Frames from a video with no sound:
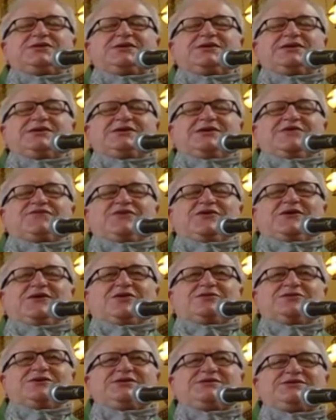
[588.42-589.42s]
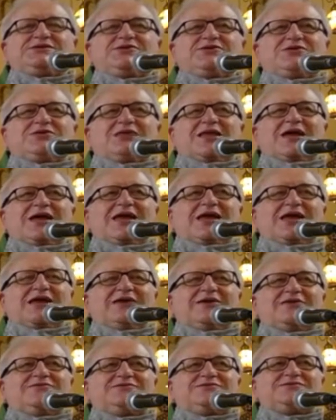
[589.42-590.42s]
difficulties in their
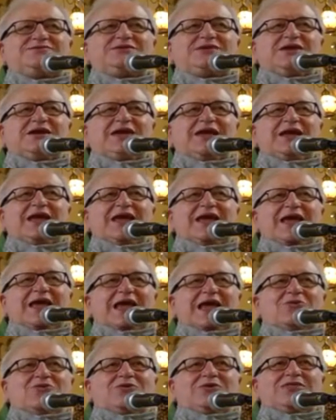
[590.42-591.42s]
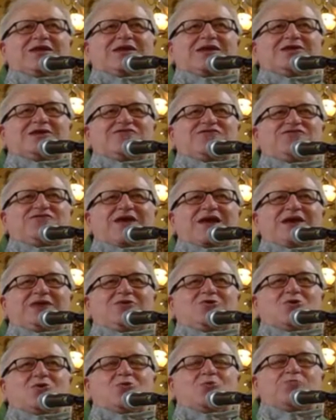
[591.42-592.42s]
lives. How are they going to find
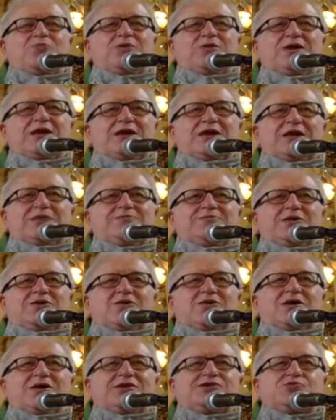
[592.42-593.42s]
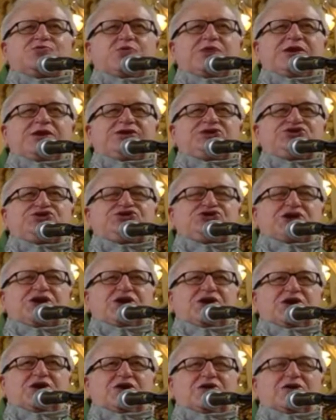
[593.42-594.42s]
hope? Because we
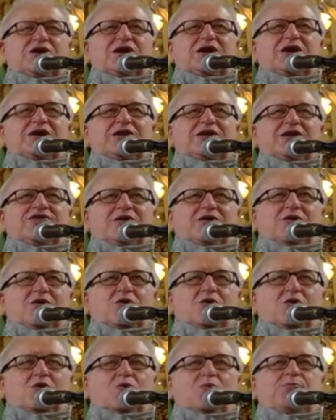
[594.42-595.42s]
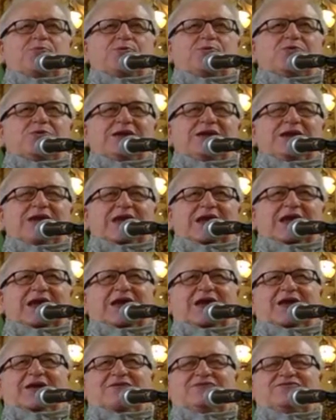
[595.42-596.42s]
share the hope we
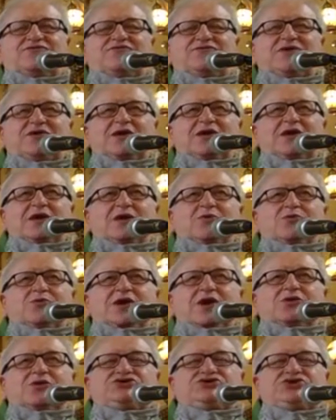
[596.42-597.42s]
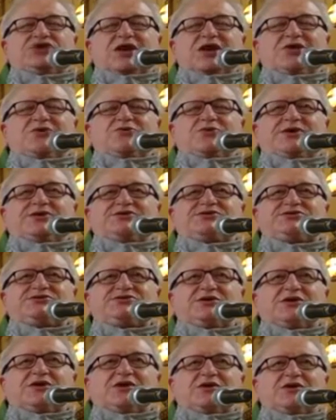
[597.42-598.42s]
have. We are generous
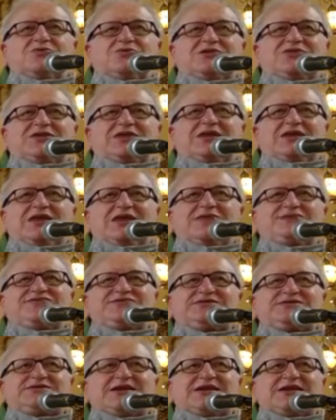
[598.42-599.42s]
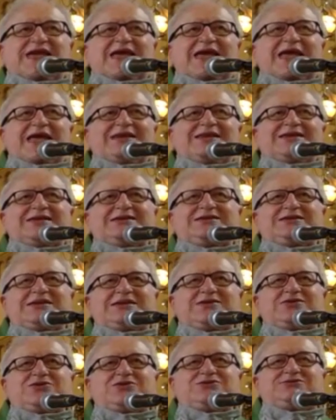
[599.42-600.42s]
with the gifts that God
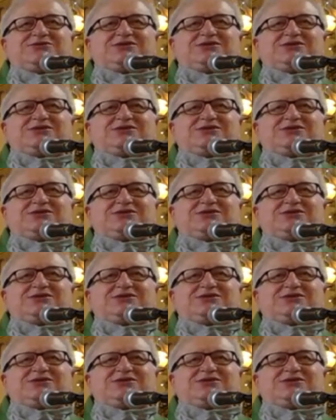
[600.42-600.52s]
continues to